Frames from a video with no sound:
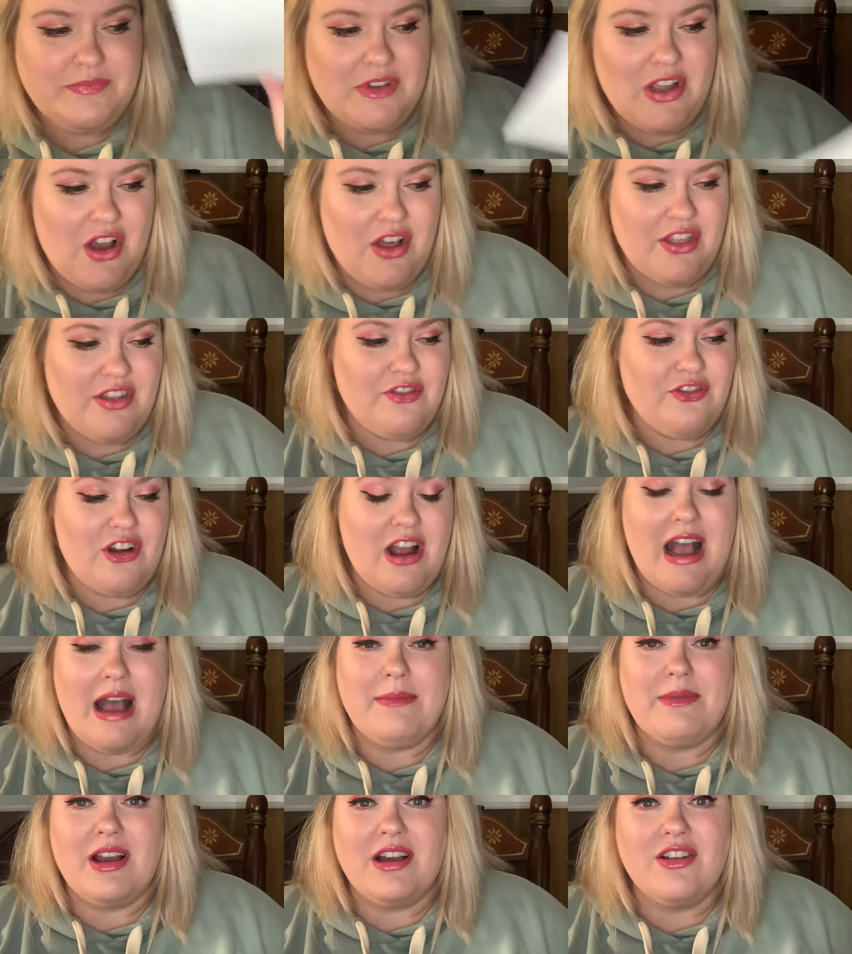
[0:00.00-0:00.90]
On the
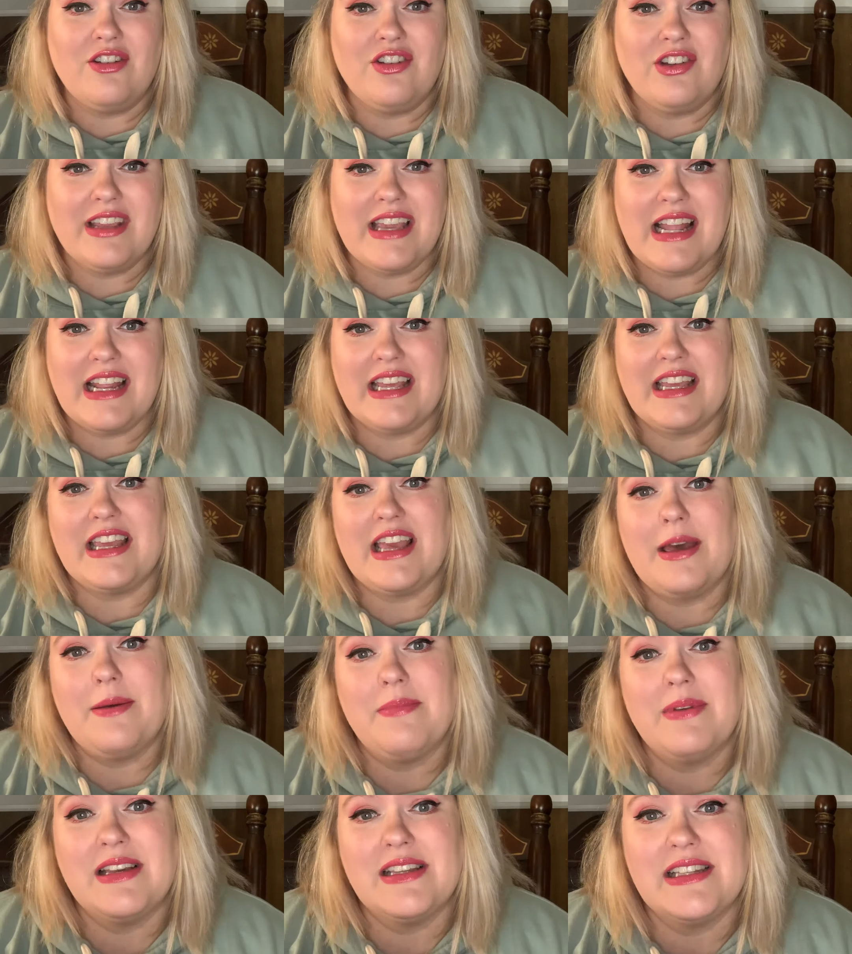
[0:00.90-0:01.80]
front, I'm not going to look at it
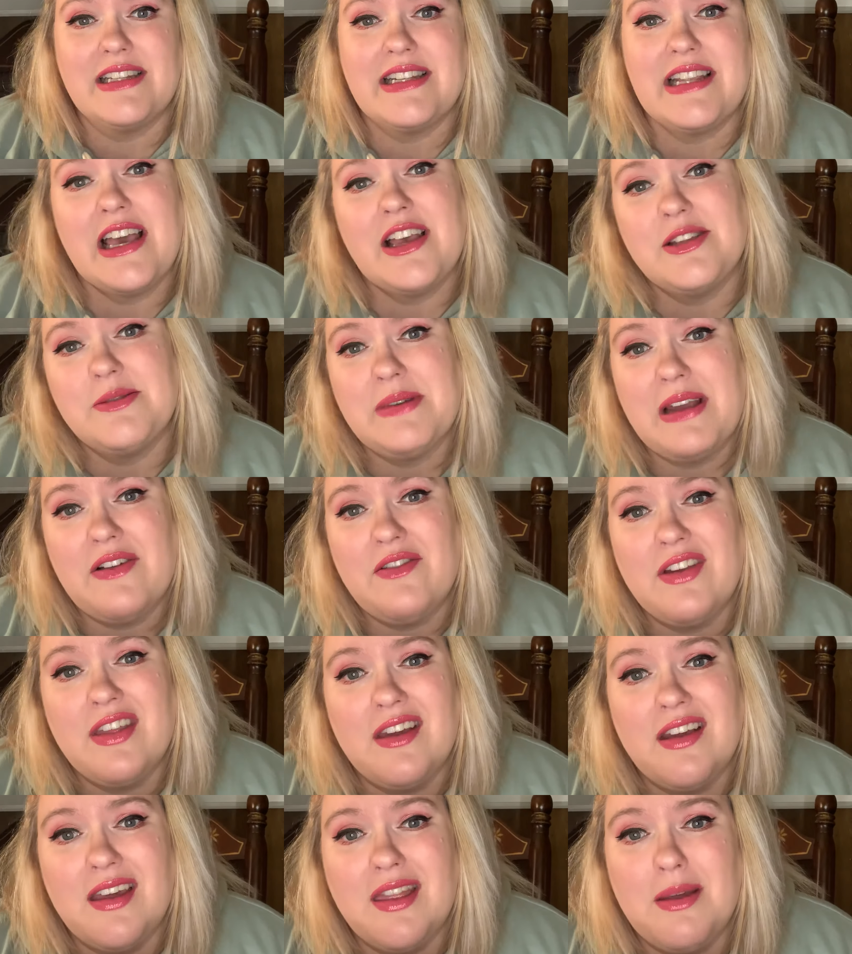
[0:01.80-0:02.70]
yet because it tells me
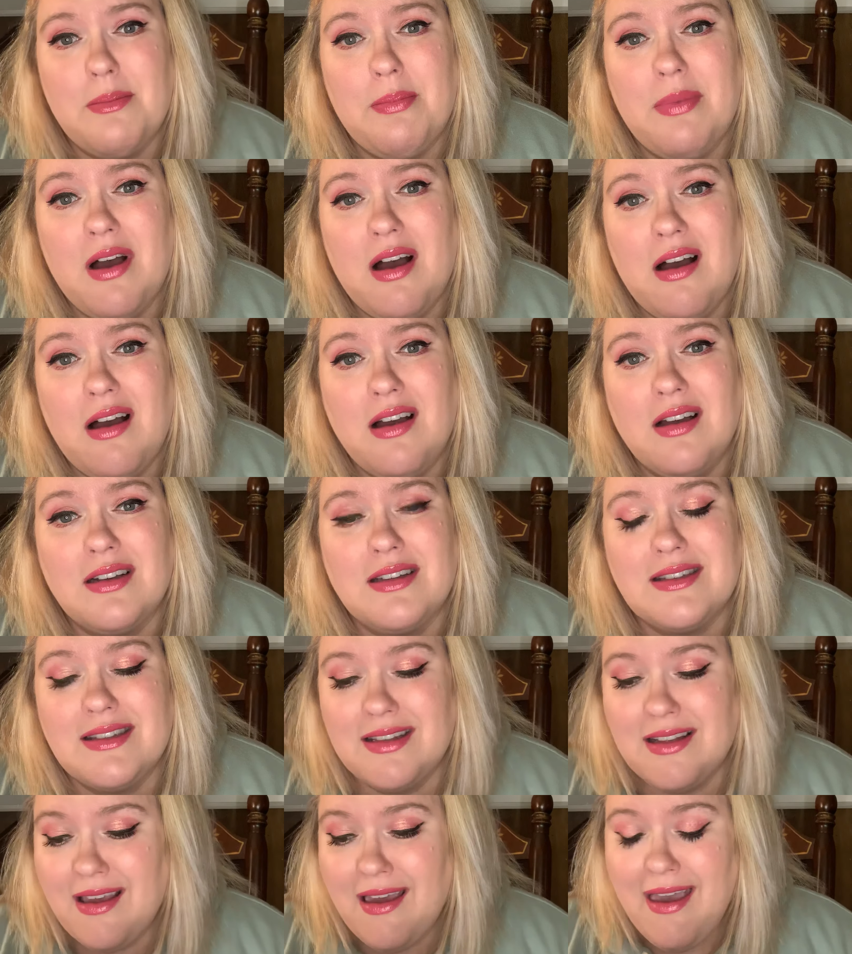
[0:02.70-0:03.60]
everything in the
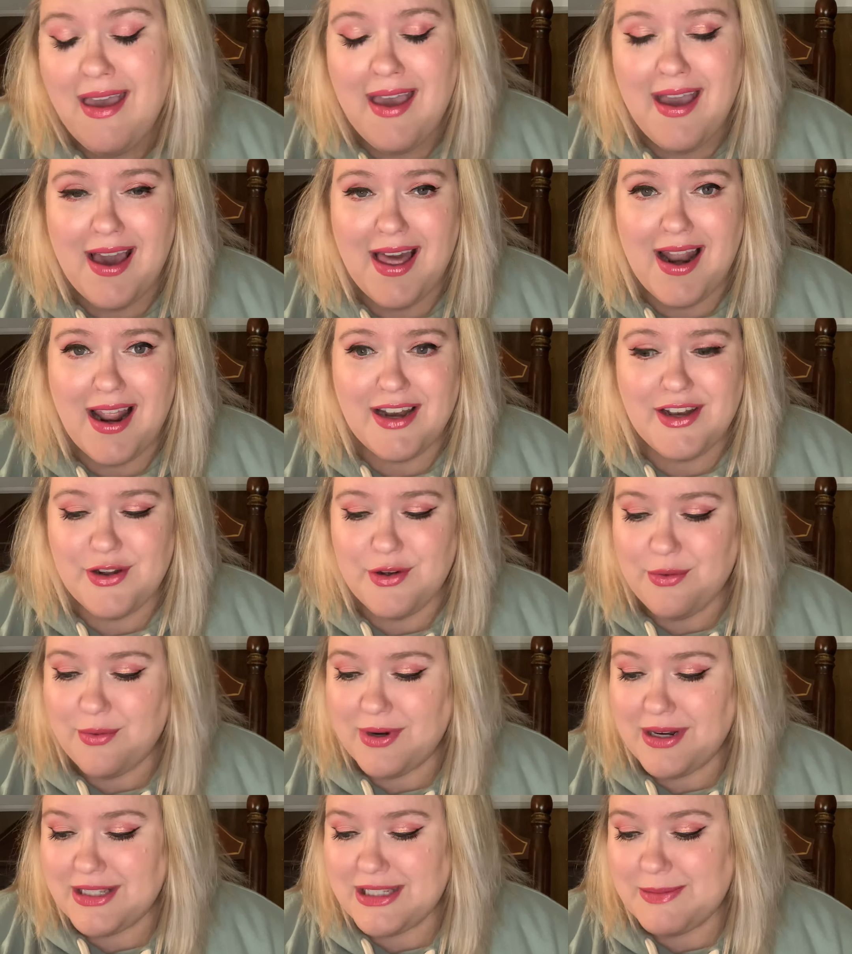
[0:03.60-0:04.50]
box and I
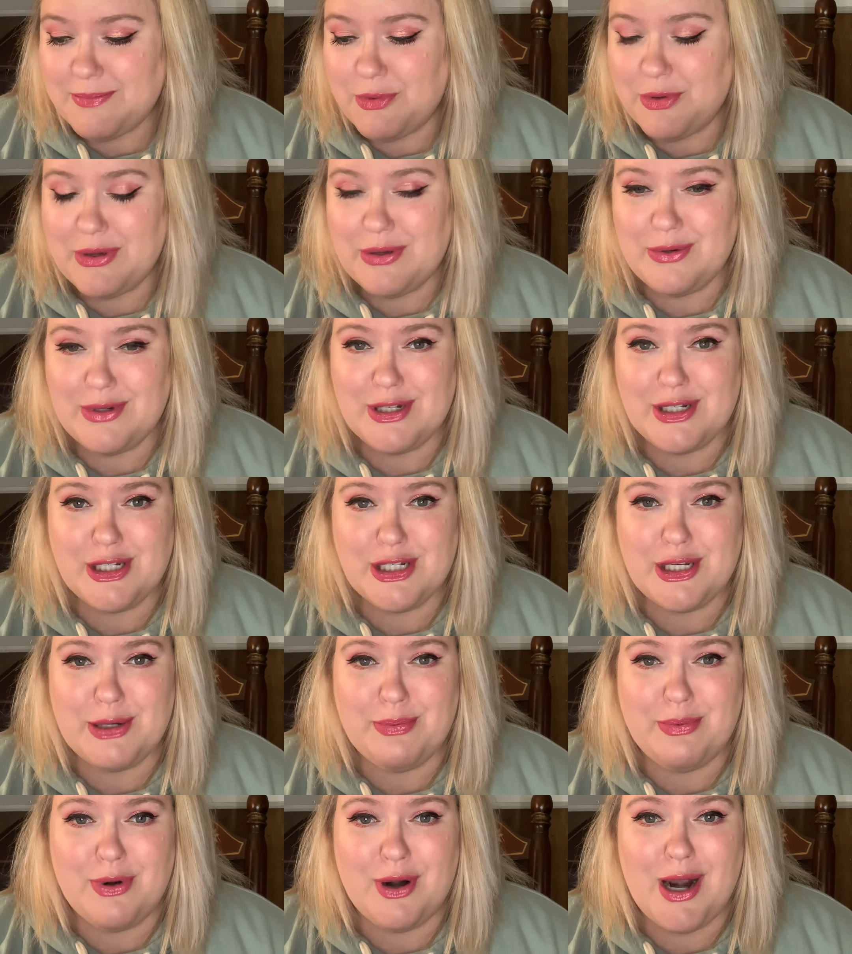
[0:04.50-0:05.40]
don't want to spoil the
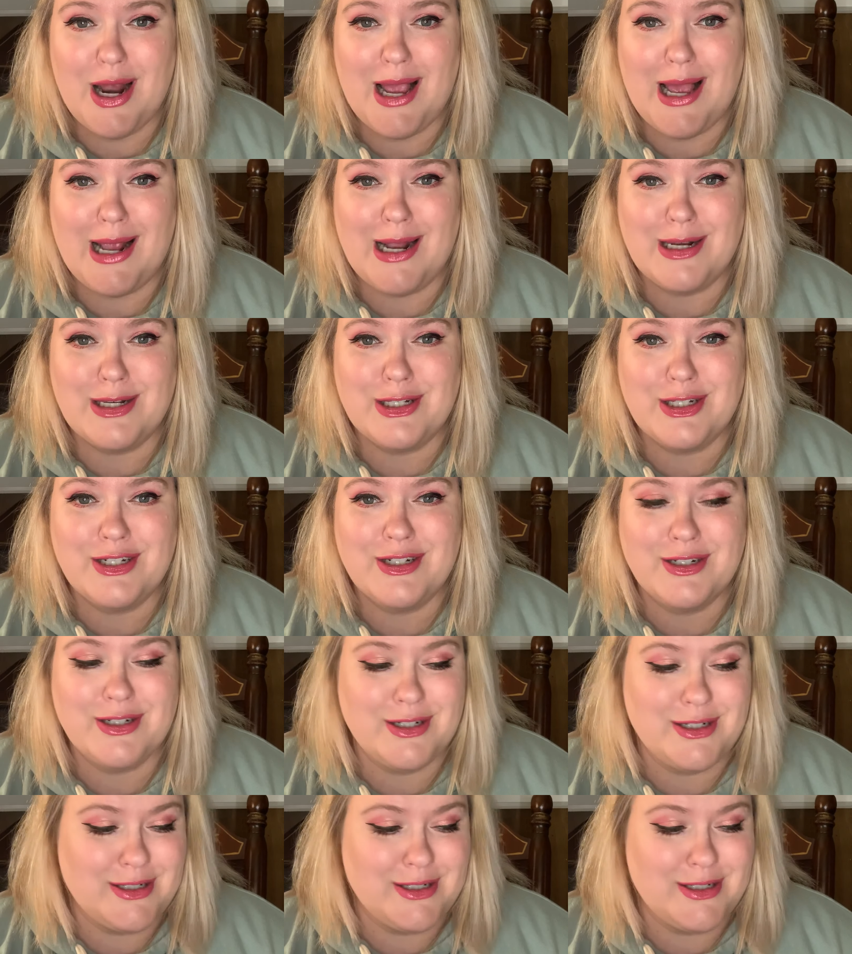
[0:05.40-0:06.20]
surprise.